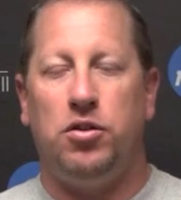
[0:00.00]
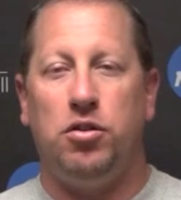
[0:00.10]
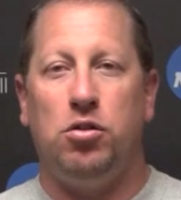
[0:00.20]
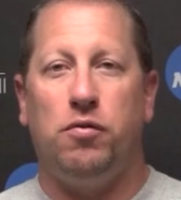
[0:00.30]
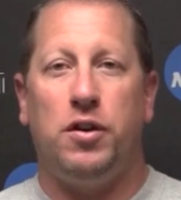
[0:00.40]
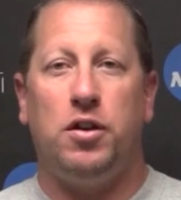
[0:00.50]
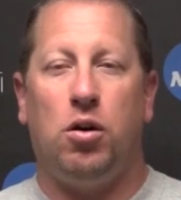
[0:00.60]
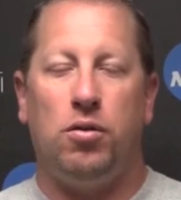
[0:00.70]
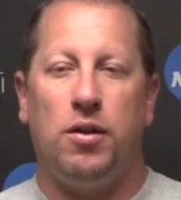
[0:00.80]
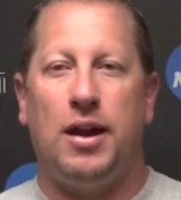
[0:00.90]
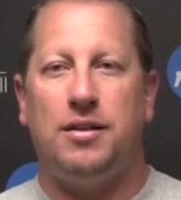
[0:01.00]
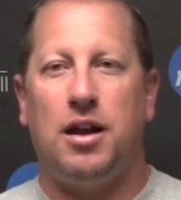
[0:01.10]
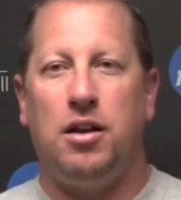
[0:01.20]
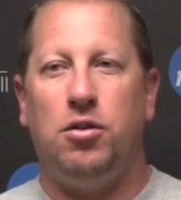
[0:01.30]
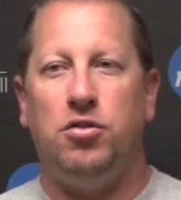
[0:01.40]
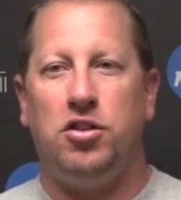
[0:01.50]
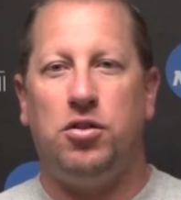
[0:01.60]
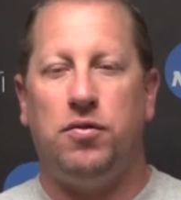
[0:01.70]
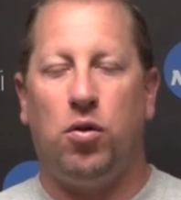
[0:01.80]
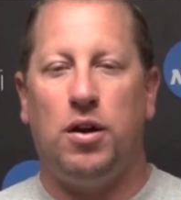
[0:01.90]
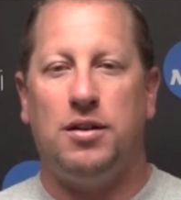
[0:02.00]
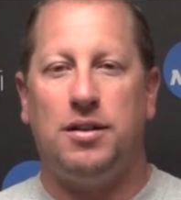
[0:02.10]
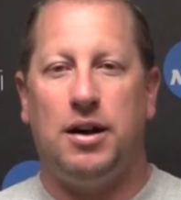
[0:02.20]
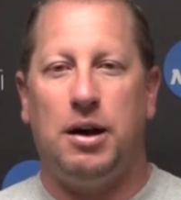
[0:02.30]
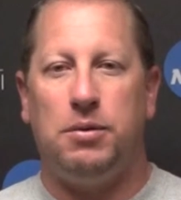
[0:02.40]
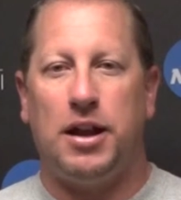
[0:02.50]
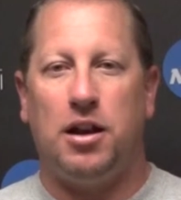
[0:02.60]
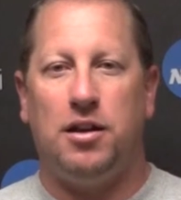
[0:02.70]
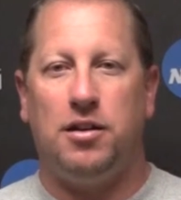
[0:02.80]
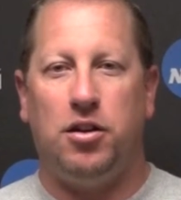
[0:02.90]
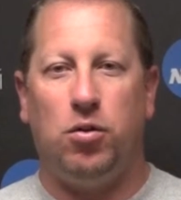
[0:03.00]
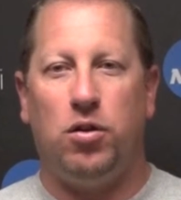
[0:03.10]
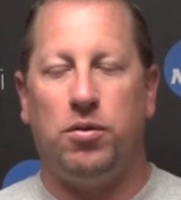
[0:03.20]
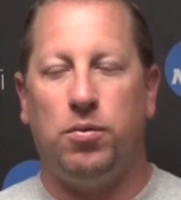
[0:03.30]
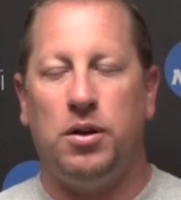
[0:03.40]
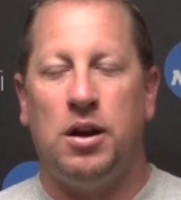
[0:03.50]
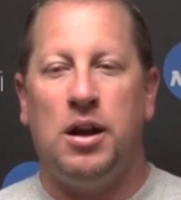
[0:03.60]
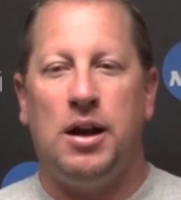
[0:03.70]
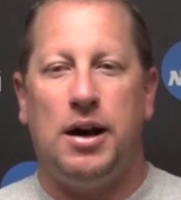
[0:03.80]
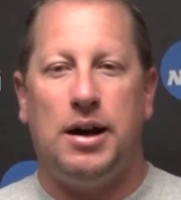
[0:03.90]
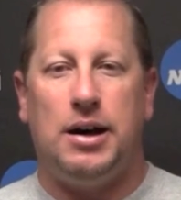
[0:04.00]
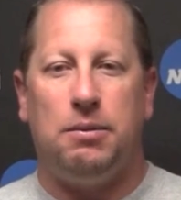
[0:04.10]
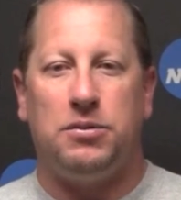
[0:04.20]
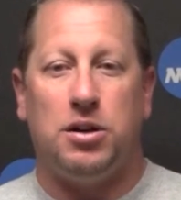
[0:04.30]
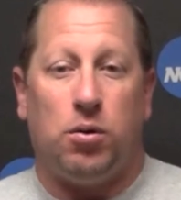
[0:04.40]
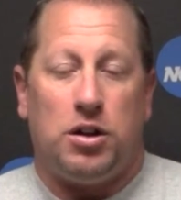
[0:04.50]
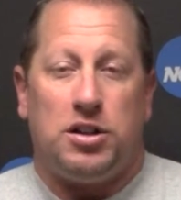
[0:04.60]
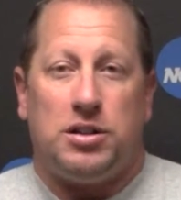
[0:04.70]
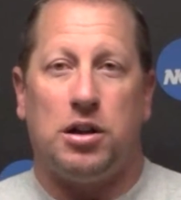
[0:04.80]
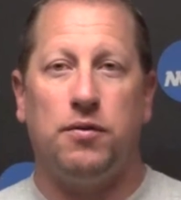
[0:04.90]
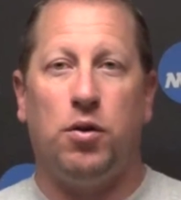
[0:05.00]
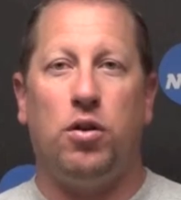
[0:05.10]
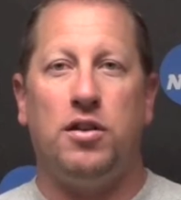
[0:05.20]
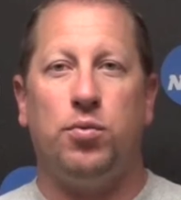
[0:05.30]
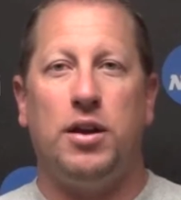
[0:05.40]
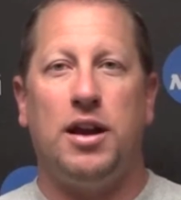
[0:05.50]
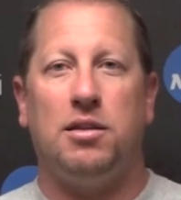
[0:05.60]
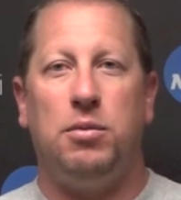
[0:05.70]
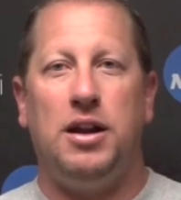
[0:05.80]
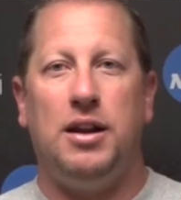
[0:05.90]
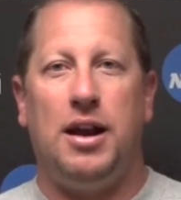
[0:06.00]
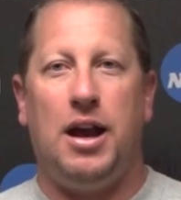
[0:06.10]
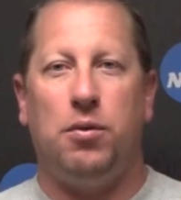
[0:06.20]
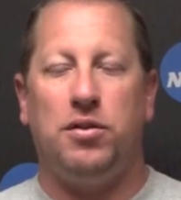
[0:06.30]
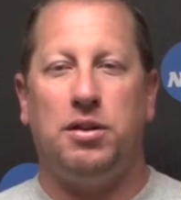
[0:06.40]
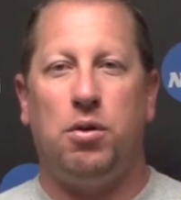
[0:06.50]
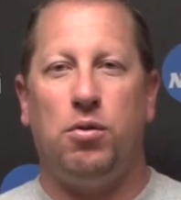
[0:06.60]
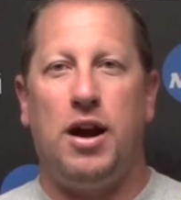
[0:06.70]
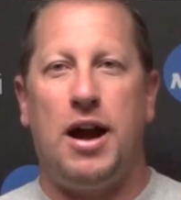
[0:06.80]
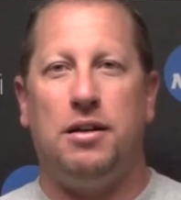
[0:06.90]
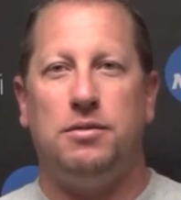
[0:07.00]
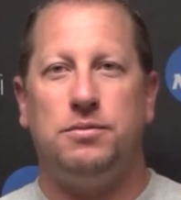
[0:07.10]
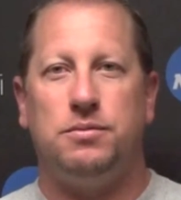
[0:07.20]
we do. If we don't, then that's not a huge issue for us like it is indoors. So we're just looking forward to this weekend's meet, and we'll see where we're at.